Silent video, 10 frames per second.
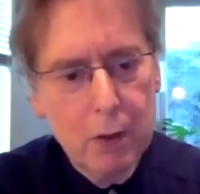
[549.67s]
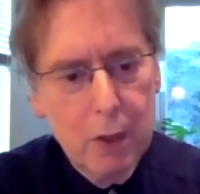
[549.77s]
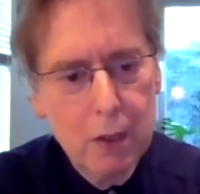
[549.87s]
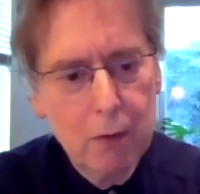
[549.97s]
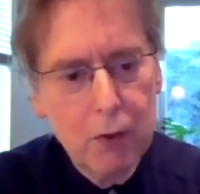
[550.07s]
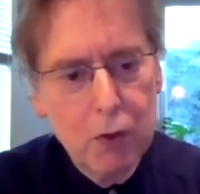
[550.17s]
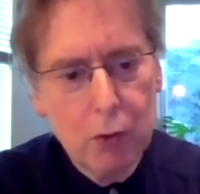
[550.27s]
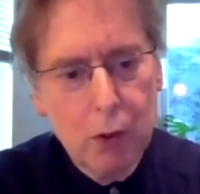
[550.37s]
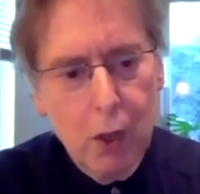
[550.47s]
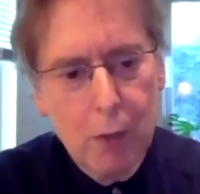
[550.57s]

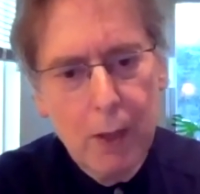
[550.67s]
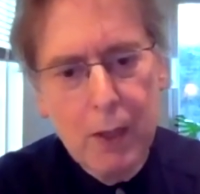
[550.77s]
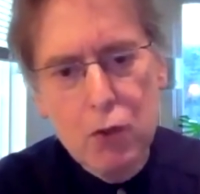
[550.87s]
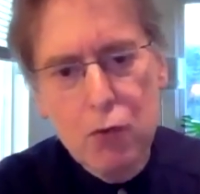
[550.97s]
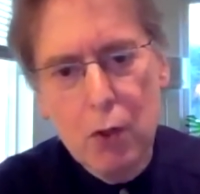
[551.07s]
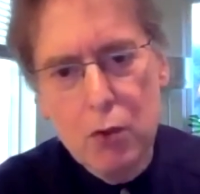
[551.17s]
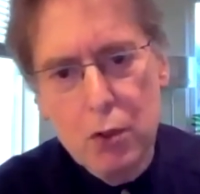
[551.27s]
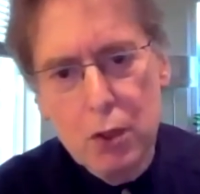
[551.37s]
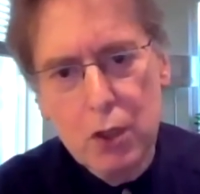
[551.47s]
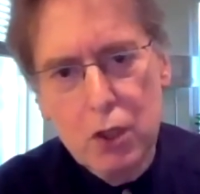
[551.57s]
individual harmonic
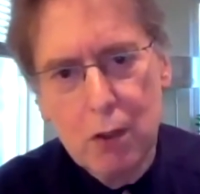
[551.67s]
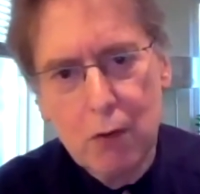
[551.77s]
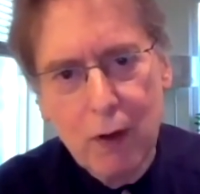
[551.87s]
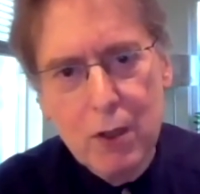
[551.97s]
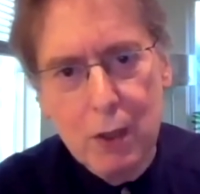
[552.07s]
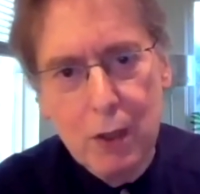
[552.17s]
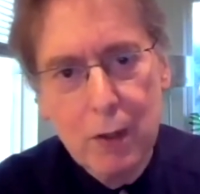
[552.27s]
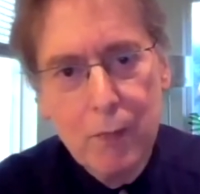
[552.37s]
structures that she invented.